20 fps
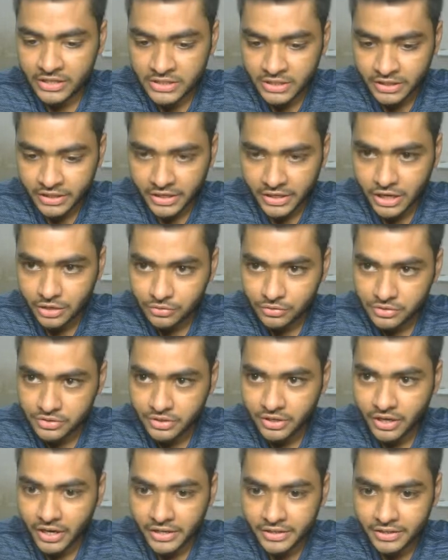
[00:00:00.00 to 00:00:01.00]
any doubts
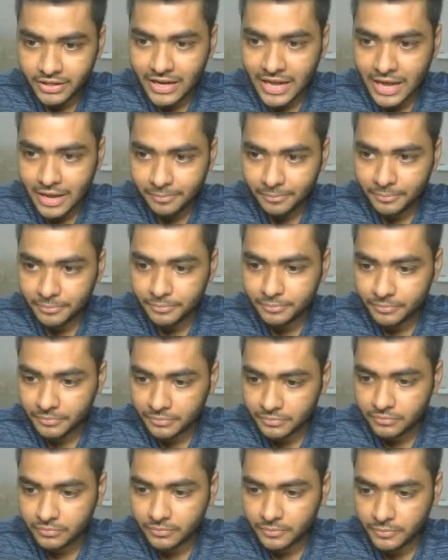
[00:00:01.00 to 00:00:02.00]
regarding the lab
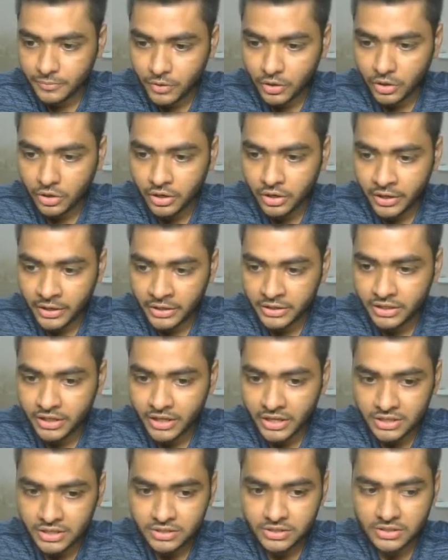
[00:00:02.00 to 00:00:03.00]
or anything
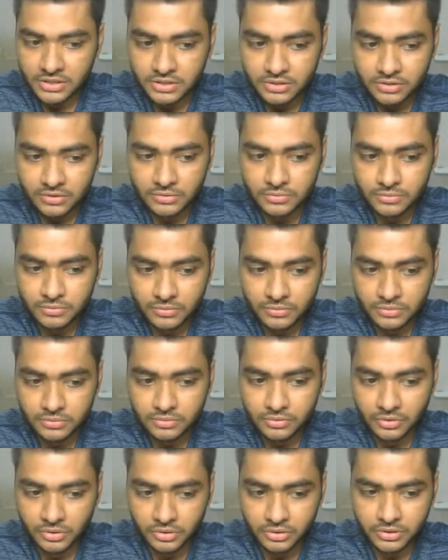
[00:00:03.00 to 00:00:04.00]
else,
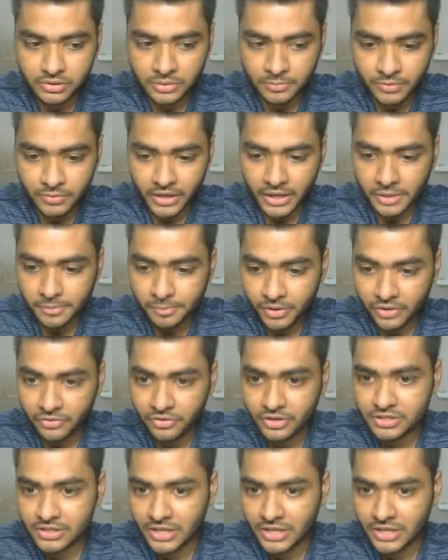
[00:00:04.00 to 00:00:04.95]
or something like previous